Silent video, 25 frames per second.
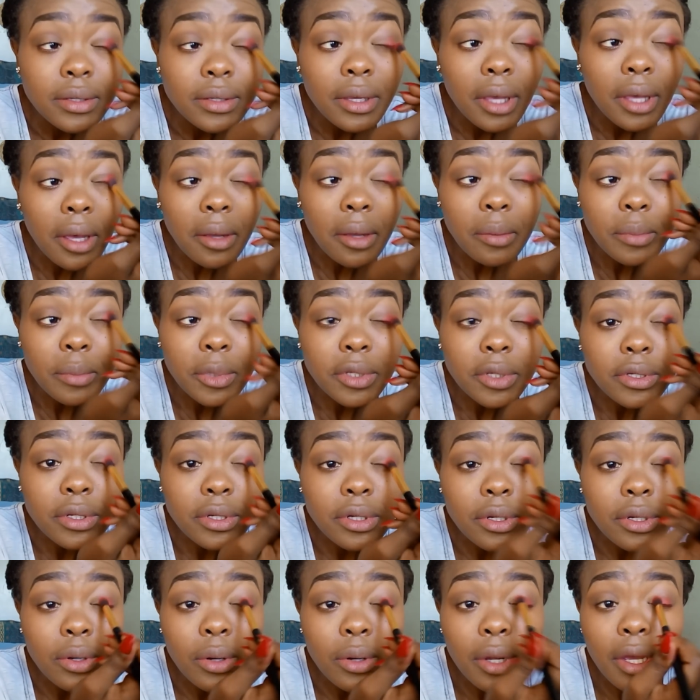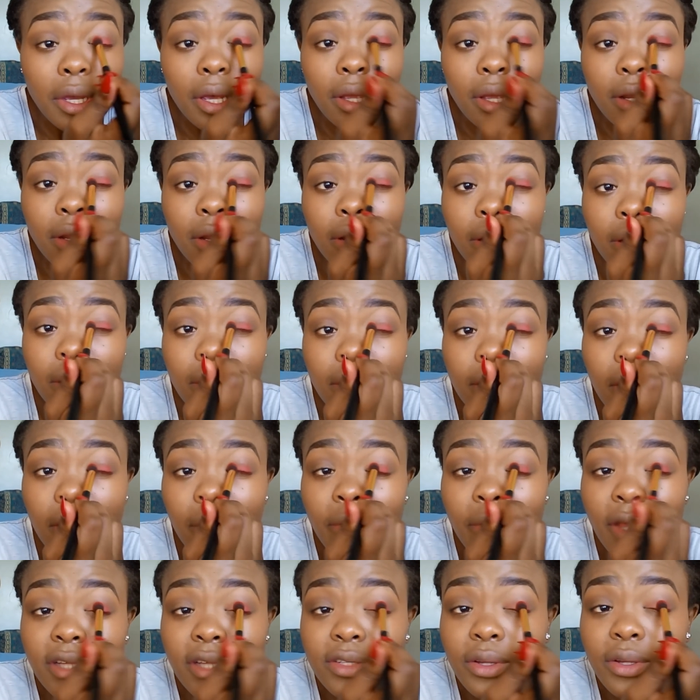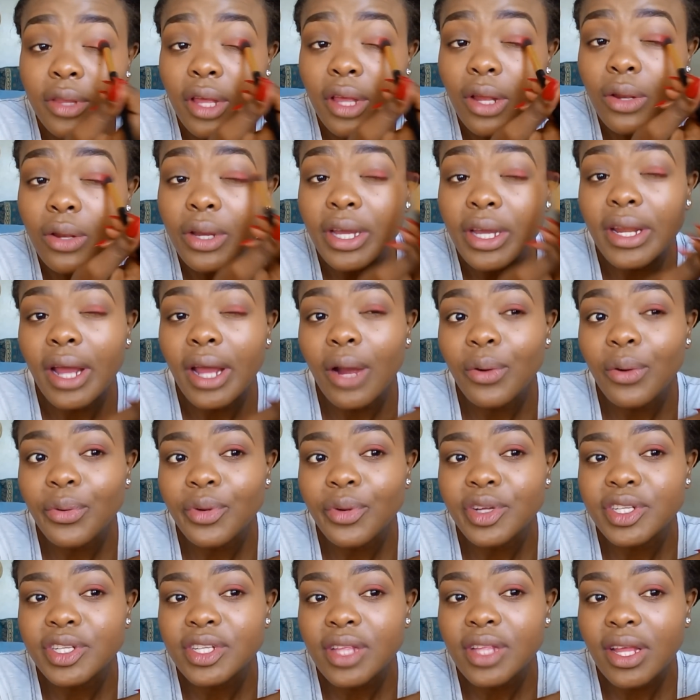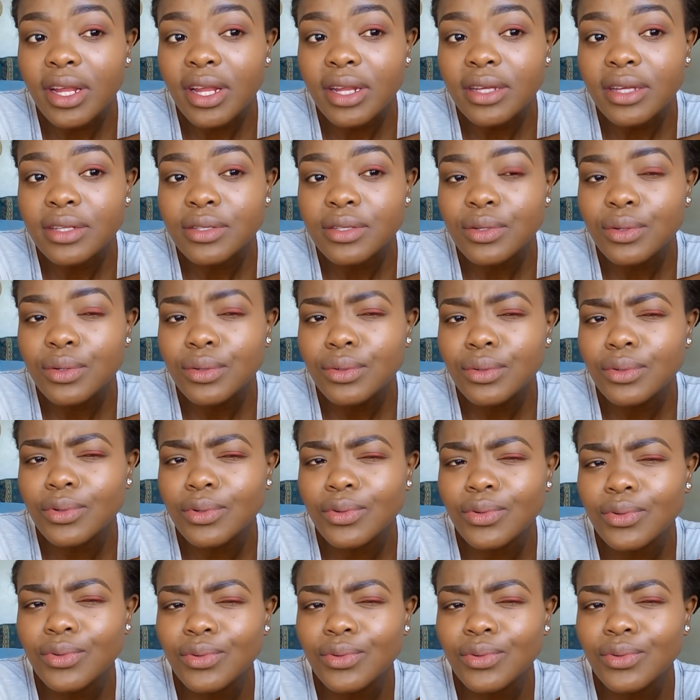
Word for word: So yeah, I'm just gonna go ahead and dab that one. Look at how rich that is. Ooh.